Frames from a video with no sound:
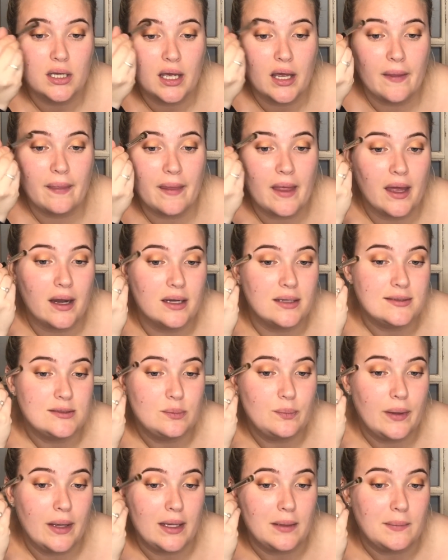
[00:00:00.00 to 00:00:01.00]
and that is
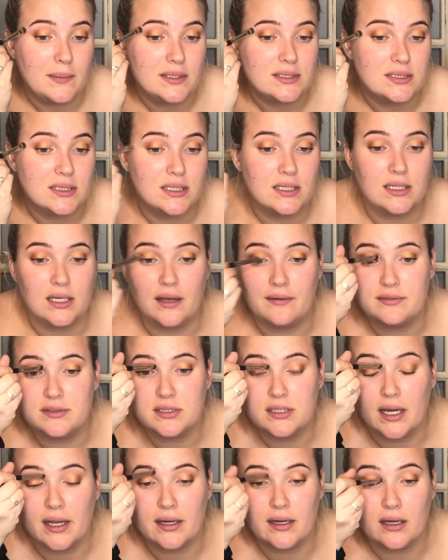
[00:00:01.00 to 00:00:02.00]
pigmented enough to
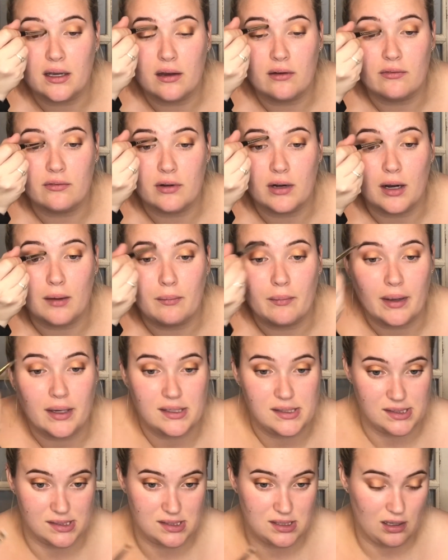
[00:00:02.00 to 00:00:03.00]
kind of cover up my
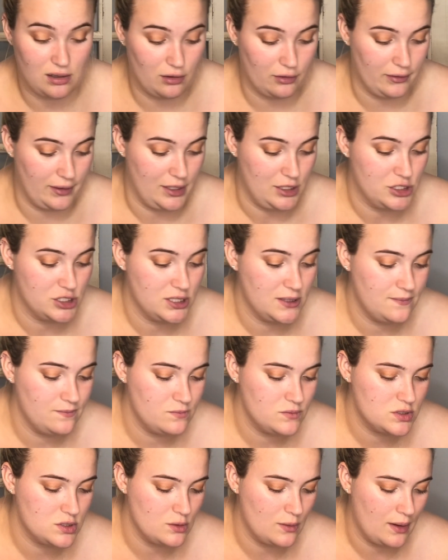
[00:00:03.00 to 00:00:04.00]

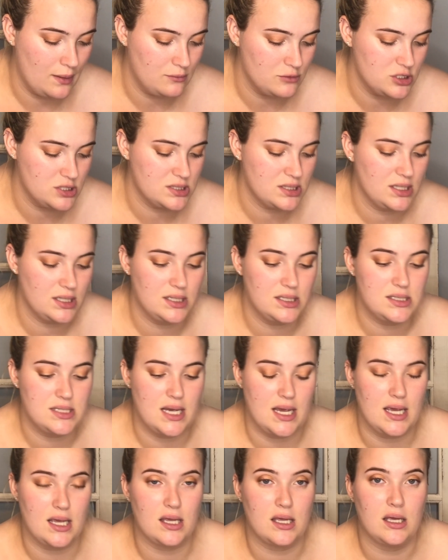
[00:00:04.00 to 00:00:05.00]
discoloration. So I'm just gonna
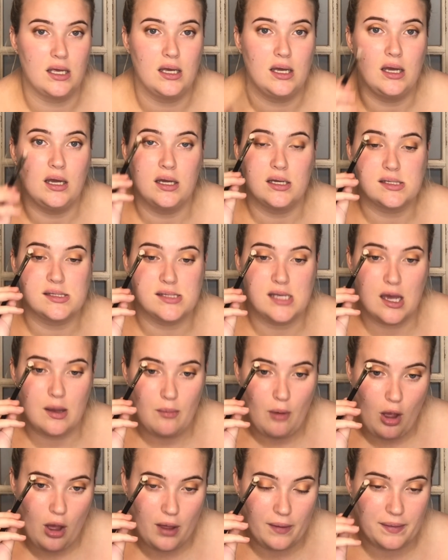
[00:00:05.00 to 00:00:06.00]
take
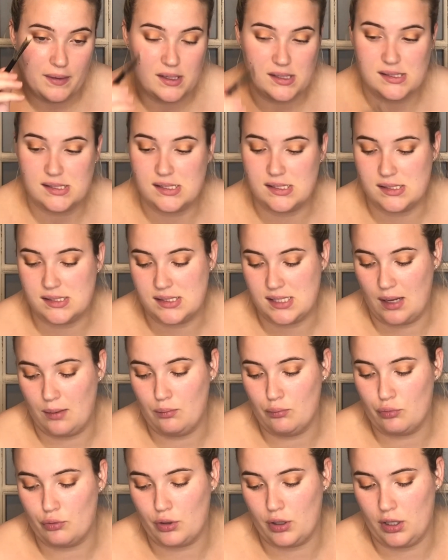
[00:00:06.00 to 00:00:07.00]
some on this
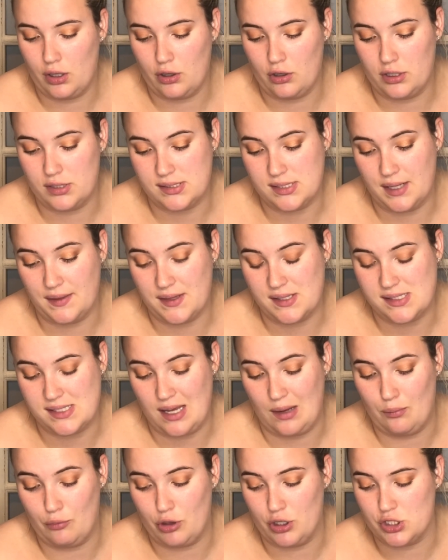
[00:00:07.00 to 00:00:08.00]
same brush, or it's not the
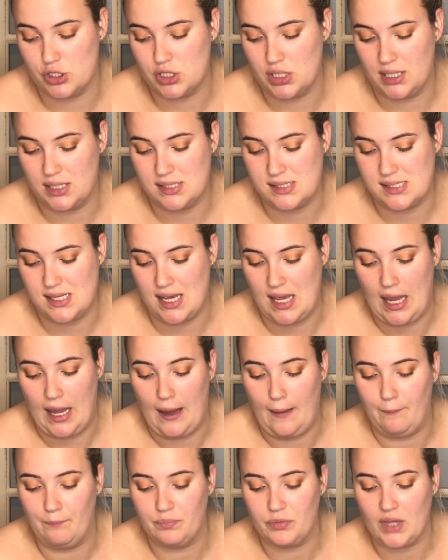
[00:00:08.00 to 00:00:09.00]
same brush, it's
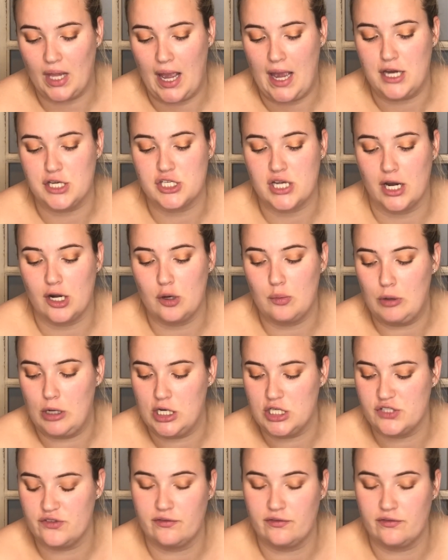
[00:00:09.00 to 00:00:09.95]
a eyeshadow brush